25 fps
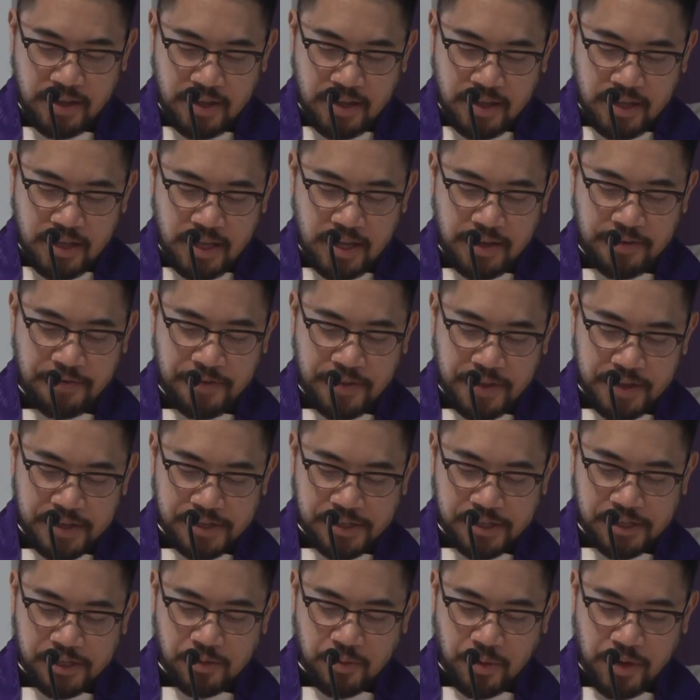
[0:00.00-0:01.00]
if
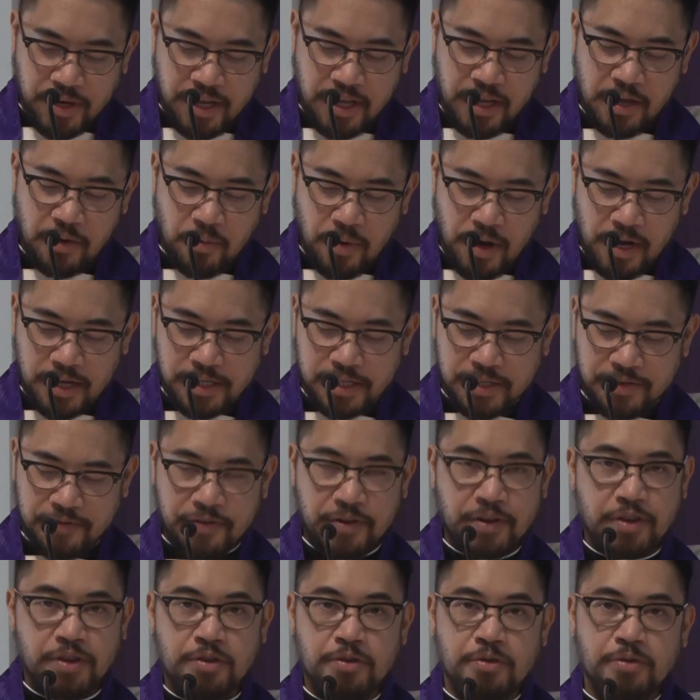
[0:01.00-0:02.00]
this is what He wants
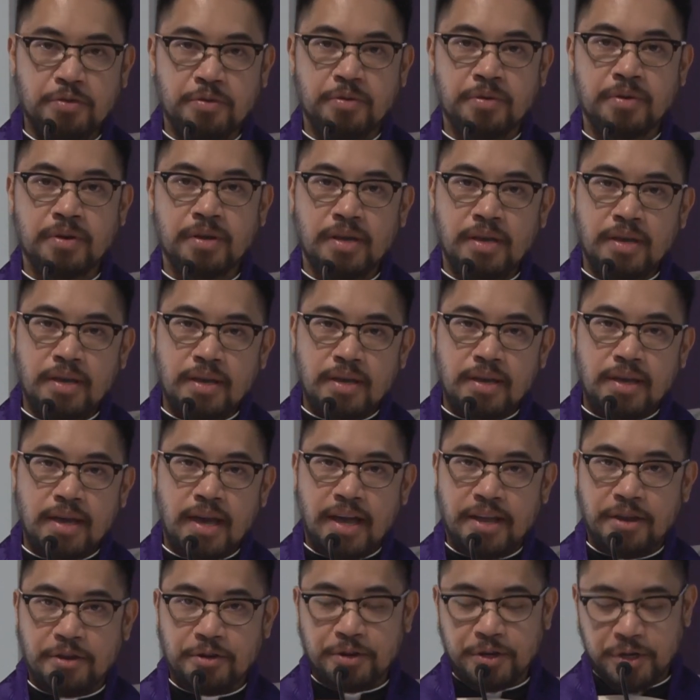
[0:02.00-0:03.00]
for you
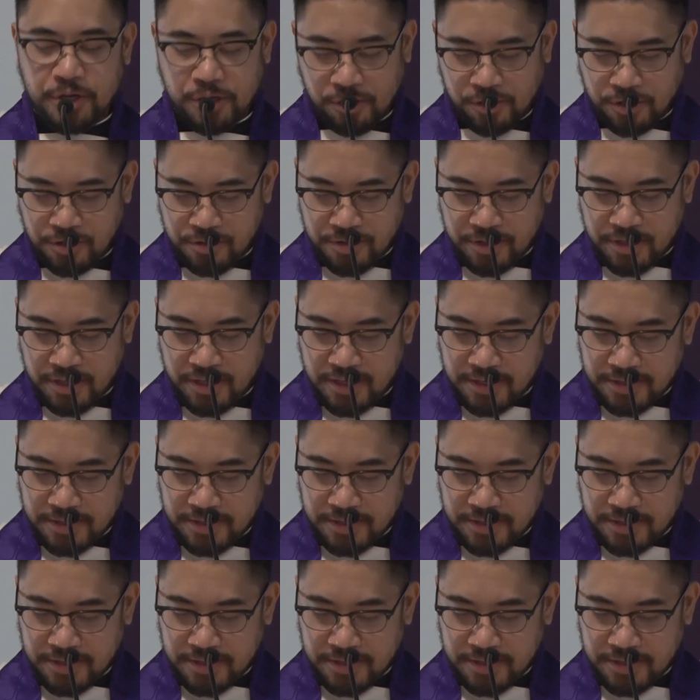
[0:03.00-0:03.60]
and your children.